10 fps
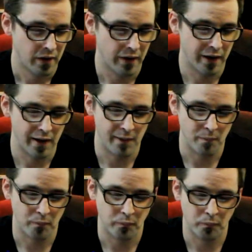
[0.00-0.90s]

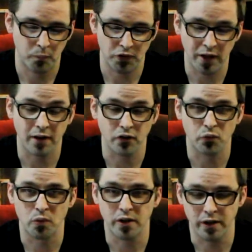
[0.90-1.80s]
But that
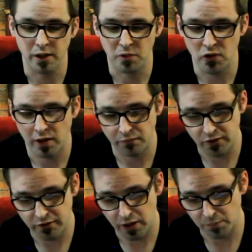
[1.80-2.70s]
is what a lot of
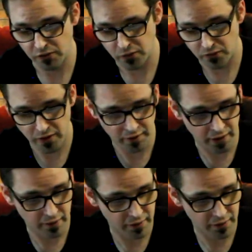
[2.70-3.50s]
these copies are selling at.